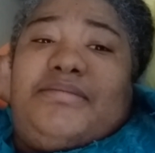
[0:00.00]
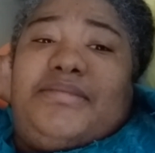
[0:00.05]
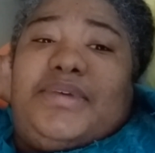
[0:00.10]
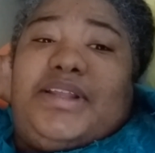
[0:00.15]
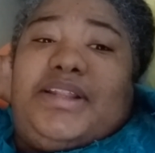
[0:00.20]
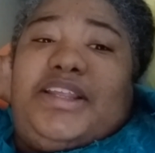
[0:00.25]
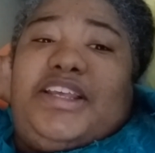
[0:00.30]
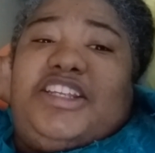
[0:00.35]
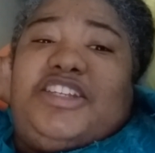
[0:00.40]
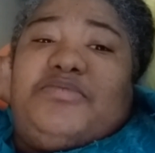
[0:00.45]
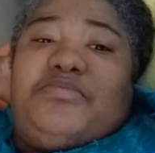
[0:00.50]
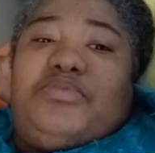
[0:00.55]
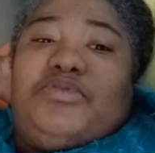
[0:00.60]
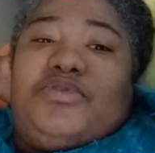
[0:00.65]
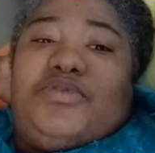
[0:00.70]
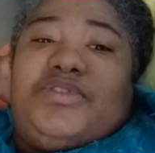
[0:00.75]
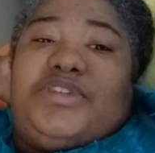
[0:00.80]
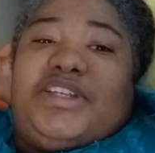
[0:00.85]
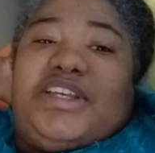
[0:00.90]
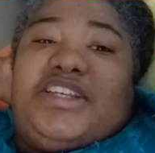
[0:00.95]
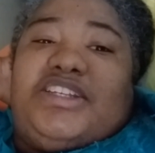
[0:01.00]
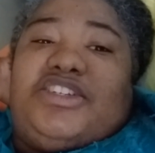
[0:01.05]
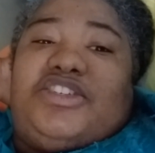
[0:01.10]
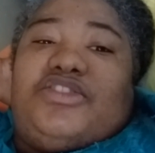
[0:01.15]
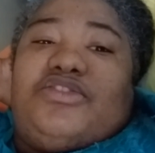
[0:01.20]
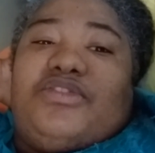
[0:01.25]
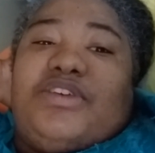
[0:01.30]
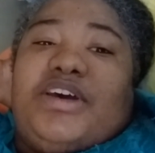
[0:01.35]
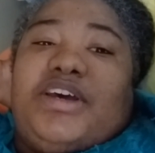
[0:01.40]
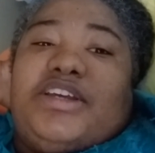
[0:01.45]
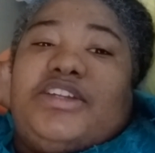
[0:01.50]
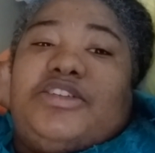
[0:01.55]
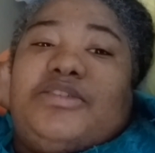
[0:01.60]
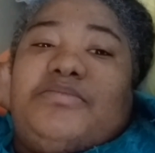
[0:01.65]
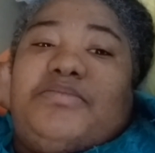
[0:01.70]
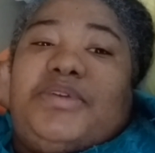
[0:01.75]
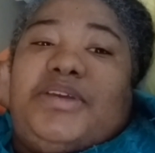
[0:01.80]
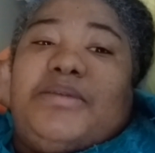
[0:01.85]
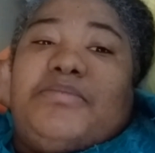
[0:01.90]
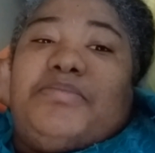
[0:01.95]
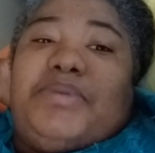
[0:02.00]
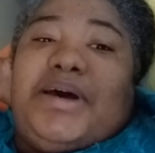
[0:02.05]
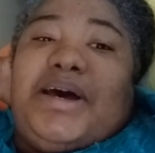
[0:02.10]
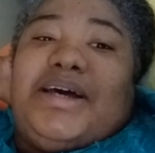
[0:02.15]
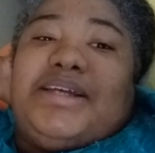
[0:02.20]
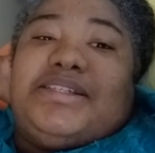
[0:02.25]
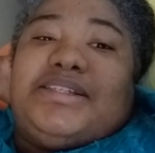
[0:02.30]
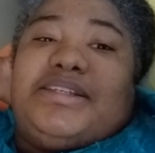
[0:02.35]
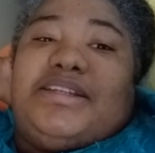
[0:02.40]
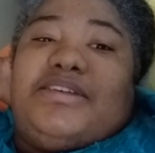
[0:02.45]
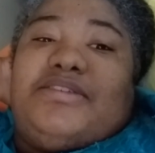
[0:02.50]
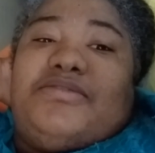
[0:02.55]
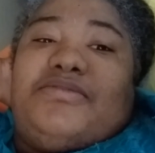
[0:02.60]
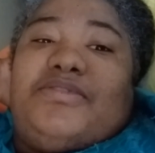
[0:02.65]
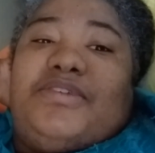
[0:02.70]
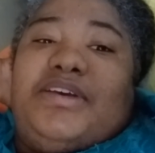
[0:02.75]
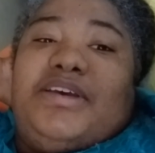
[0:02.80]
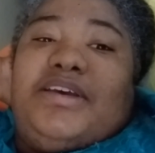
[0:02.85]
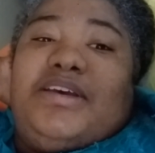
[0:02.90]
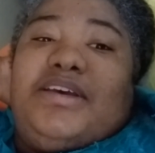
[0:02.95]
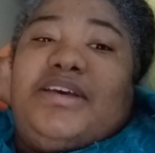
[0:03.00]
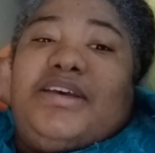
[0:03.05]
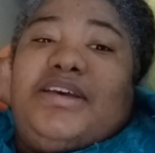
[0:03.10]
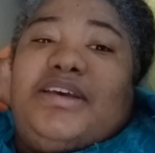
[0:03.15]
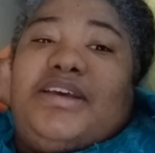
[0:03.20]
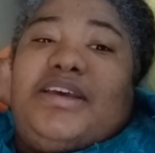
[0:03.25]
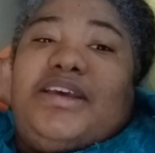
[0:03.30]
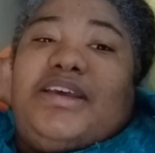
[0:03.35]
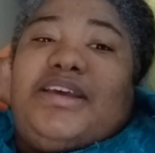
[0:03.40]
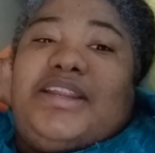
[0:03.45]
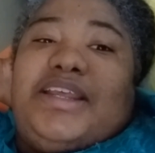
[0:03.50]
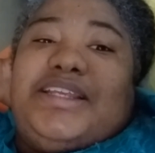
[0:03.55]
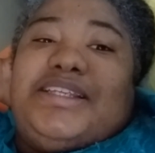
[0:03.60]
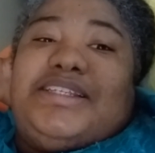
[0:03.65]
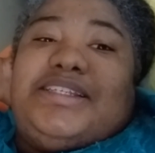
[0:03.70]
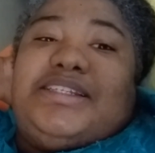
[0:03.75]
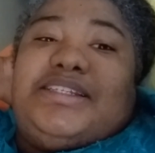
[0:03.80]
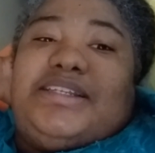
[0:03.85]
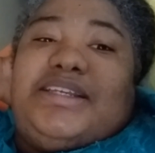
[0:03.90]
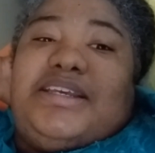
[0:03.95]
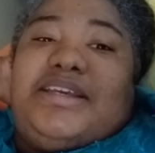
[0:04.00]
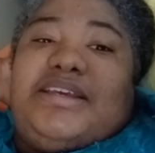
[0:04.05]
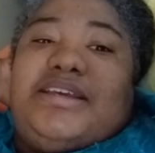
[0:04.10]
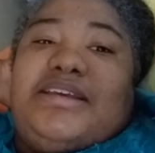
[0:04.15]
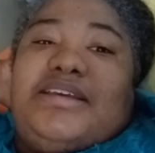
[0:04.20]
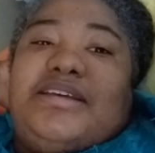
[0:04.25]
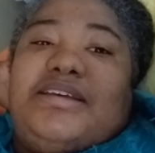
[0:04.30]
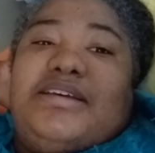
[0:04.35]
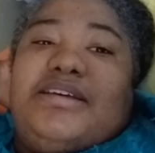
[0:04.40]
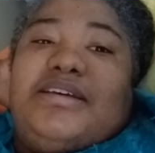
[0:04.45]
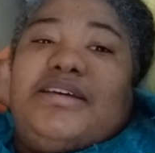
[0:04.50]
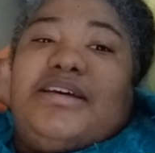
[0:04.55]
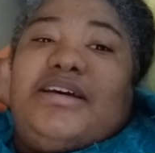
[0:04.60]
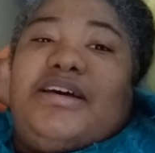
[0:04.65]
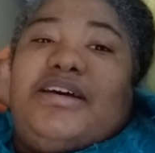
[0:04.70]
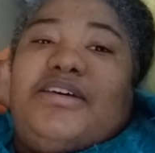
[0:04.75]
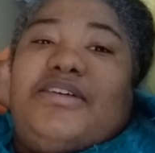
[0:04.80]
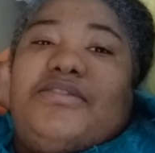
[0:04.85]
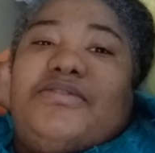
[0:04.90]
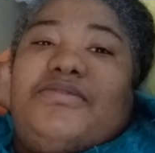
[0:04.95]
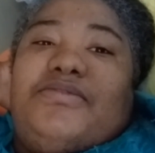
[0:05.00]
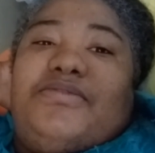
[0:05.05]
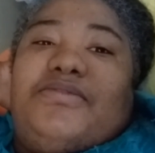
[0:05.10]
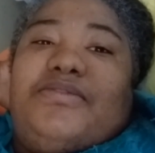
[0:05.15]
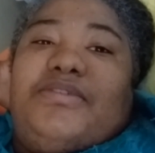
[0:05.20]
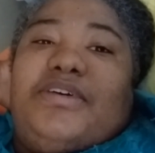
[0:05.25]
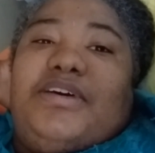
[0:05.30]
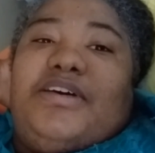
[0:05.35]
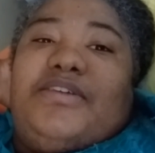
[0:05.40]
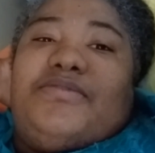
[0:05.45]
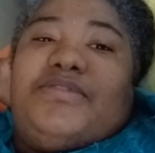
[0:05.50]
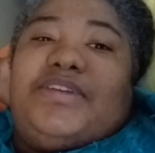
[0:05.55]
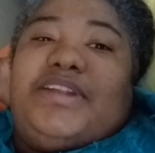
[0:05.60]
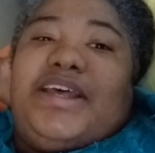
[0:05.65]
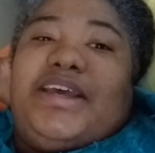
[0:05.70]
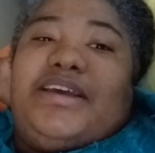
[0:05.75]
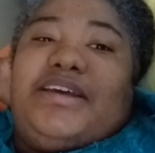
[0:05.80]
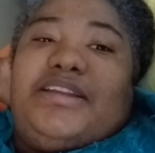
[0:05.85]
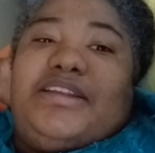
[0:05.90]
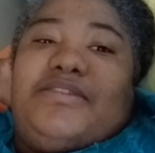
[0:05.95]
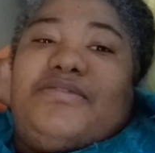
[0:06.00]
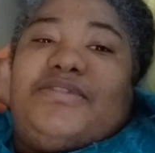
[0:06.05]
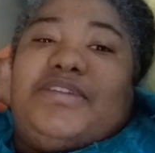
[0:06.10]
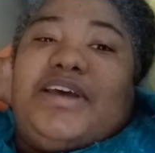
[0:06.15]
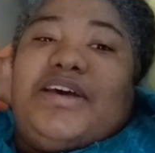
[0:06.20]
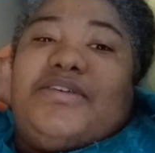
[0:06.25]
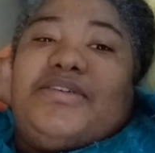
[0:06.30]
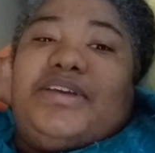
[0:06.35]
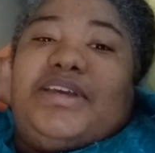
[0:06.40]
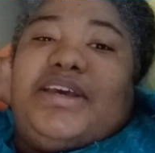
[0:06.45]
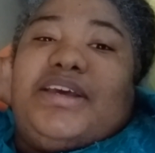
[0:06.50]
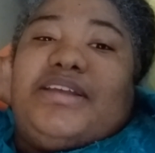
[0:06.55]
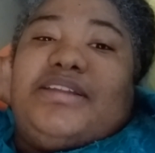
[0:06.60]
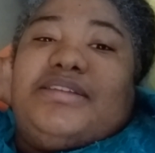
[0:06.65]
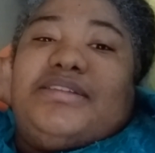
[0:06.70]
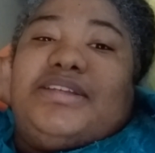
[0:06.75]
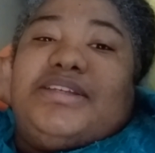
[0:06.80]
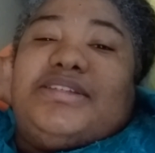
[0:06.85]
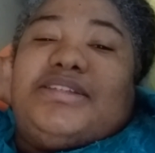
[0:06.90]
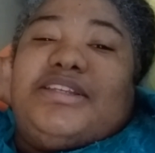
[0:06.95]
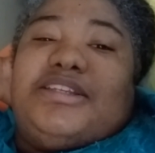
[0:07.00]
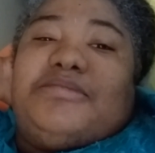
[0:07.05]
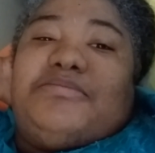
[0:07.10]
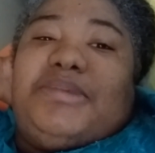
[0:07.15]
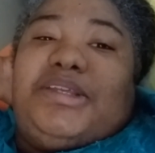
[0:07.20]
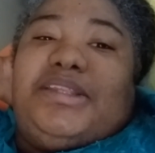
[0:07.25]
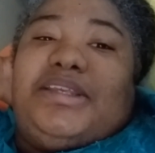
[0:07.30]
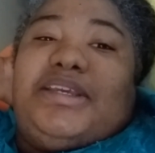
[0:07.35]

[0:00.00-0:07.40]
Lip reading: At least Bruce is trying to be a positive in a sea of negative. Now again, does this mean that